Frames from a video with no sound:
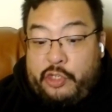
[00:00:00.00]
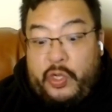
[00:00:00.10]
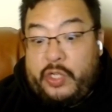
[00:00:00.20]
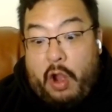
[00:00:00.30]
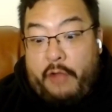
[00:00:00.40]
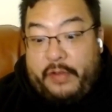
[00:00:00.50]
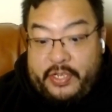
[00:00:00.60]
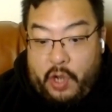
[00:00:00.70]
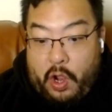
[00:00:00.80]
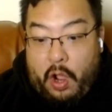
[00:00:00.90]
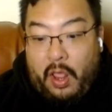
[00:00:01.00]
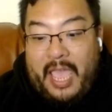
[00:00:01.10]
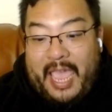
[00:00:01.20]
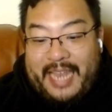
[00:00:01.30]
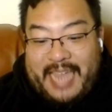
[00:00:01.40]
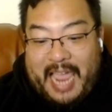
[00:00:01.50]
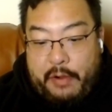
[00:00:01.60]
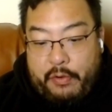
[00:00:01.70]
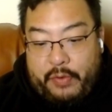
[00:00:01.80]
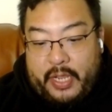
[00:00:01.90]
trees are very tall and
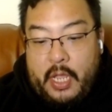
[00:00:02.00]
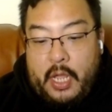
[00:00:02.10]
towering.